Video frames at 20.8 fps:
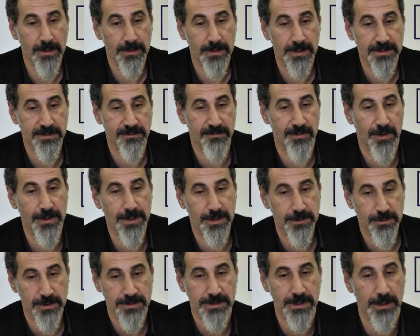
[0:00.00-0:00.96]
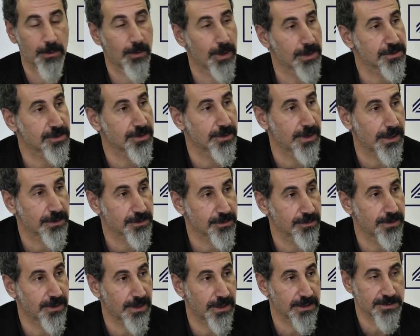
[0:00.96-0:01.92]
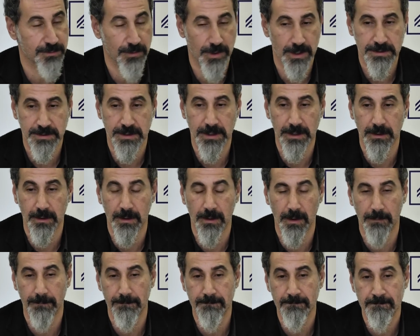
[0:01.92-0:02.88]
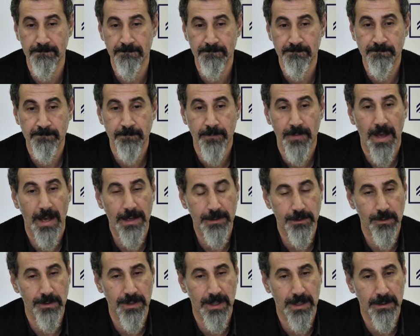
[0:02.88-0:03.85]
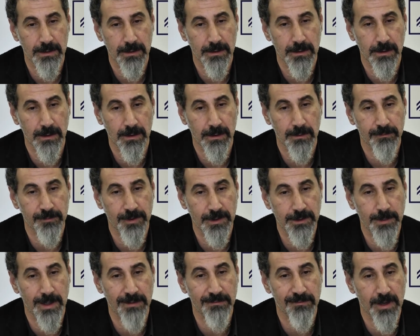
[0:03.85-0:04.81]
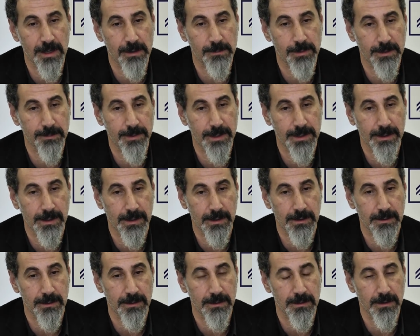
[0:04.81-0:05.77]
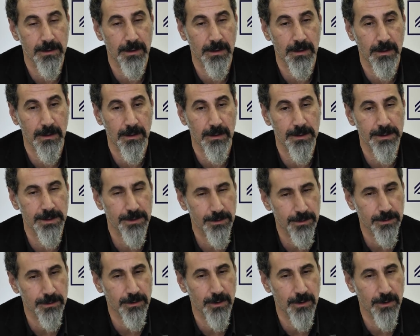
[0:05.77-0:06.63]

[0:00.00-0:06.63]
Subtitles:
That's a very interesting question, actually. Thanks for asking. I know that a friend of mine, Vaya Berberian, a year